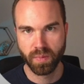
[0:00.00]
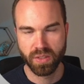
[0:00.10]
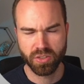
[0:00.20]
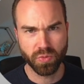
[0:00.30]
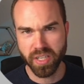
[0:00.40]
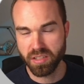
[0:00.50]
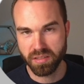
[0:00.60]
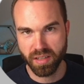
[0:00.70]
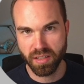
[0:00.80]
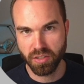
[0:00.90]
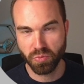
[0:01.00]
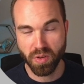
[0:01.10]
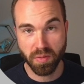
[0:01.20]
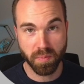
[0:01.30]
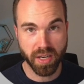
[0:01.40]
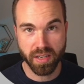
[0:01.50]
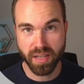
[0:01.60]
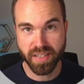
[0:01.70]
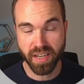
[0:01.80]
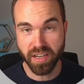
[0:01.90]
So when I started with my
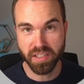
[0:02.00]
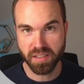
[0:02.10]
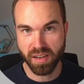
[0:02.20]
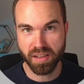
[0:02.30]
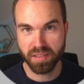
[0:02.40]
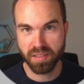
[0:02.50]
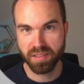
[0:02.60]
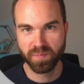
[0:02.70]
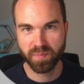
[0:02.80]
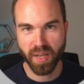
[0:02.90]
AI designs,